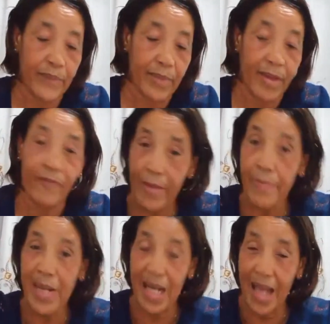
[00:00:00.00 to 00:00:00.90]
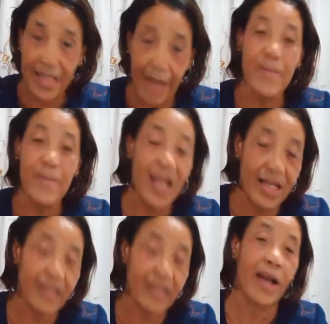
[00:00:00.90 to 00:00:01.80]
For the millions and millions
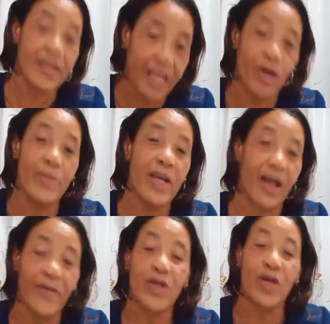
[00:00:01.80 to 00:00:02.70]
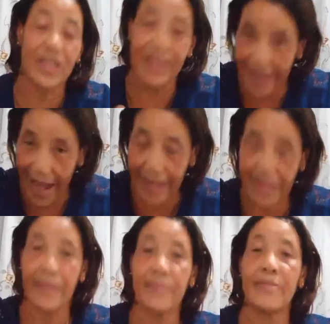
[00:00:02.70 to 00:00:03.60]
of dollars that Jamaican for Justice get
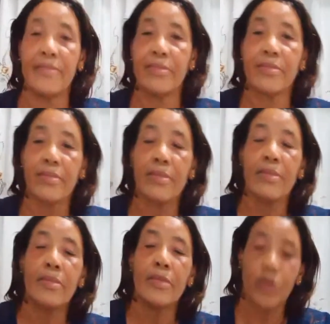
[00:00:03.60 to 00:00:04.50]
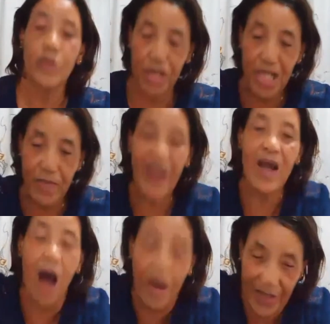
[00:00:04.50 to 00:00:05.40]
to keep an
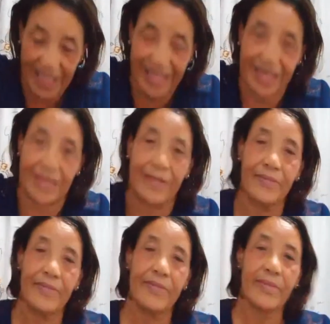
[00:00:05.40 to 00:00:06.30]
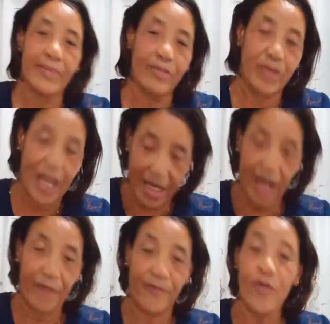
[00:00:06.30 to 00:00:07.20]
office with a
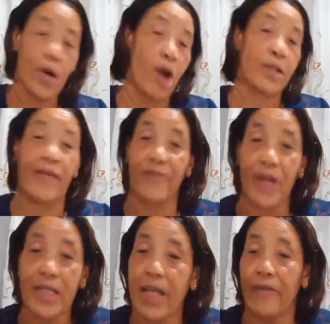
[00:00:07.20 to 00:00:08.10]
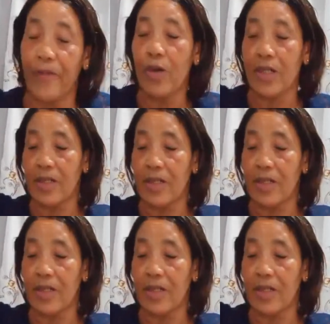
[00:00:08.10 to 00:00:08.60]
telephone or several telephones.